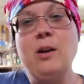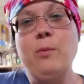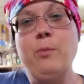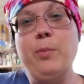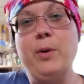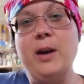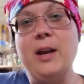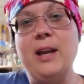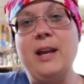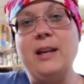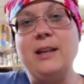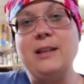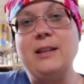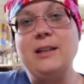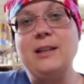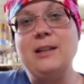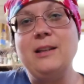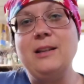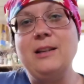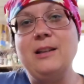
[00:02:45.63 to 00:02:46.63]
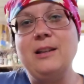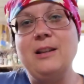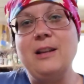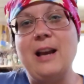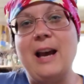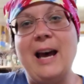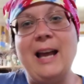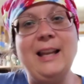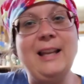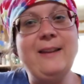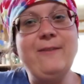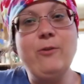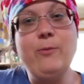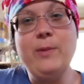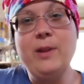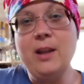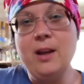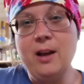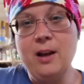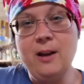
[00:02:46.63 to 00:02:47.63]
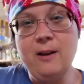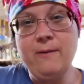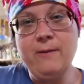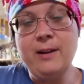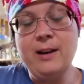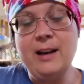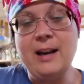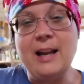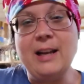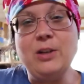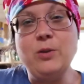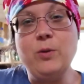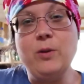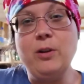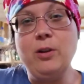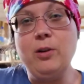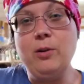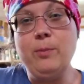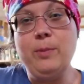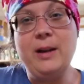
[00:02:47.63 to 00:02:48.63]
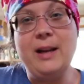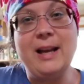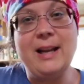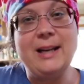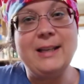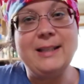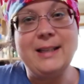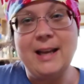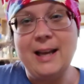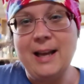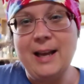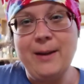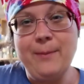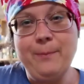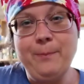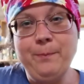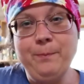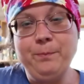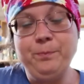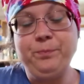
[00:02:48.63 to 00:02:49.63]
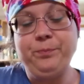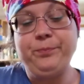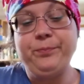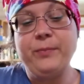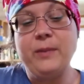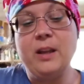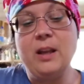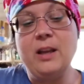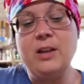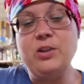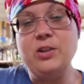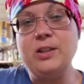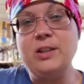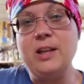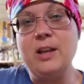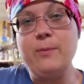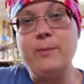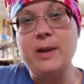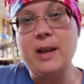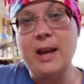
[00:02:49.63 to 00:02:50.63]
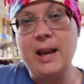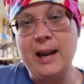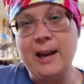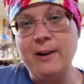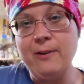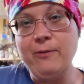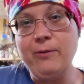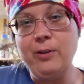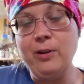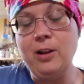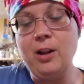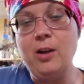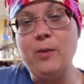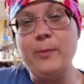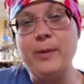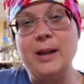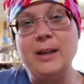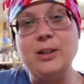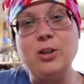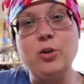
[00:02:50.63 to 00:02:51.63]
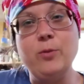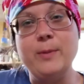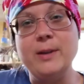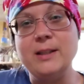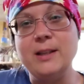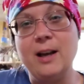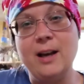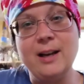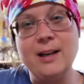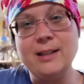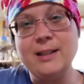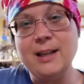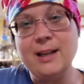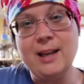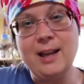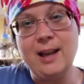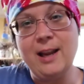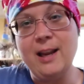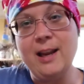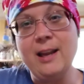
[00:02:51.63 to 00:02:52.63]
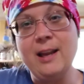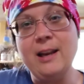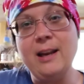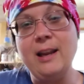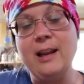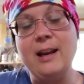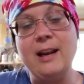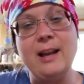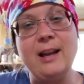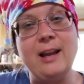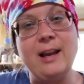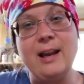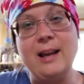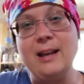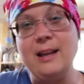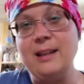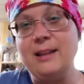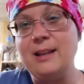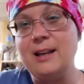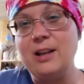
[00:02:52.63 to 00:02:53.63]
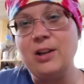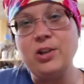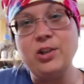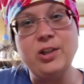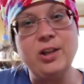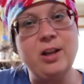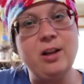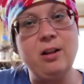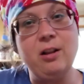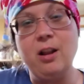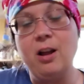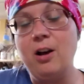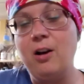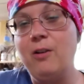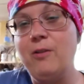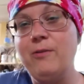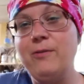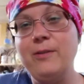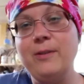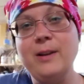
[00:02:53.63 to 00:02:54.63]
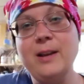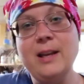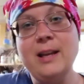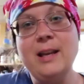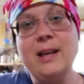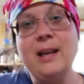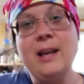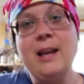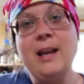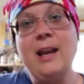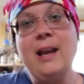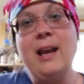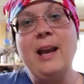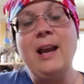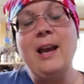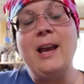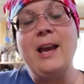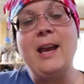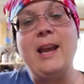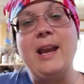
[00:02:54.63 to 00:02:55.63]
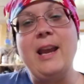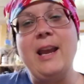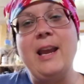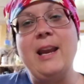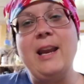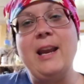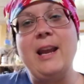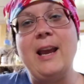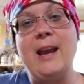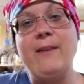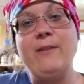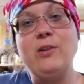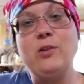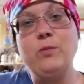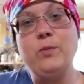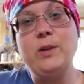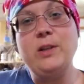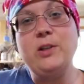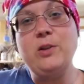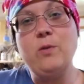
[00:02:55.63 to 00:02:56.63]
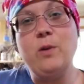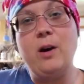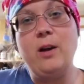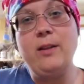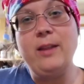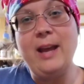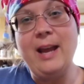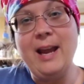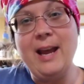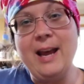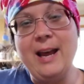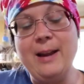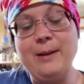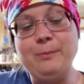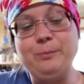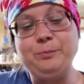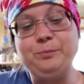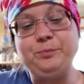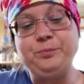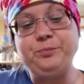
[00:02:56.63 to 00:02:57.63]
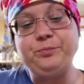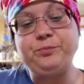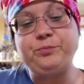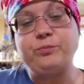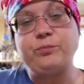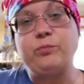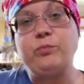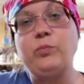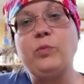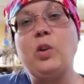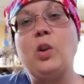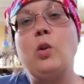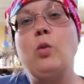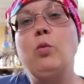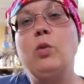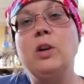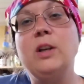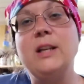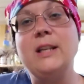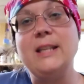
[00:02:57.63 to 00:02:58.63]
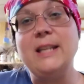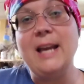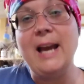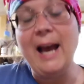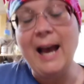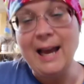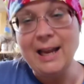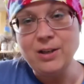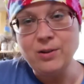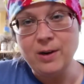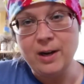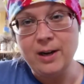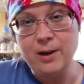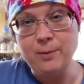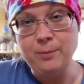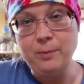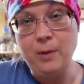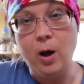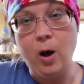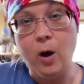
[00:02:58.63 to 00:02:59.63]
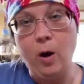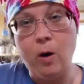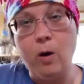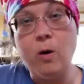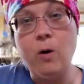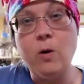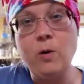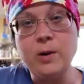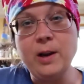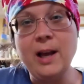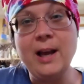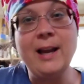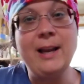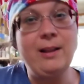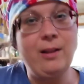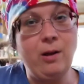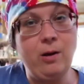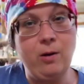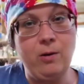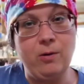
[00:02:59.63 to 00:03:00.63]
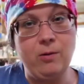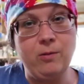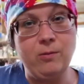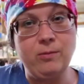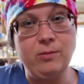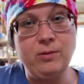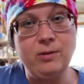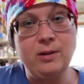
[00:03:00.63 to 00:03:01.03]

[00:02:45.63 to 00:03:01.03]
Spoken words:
But I leave them in the oven and I do a little bit at a time and just get me a handful of them. I do them as hot as I can and I get that shell off. And after we do all that, we're going to dehydrate them all night long.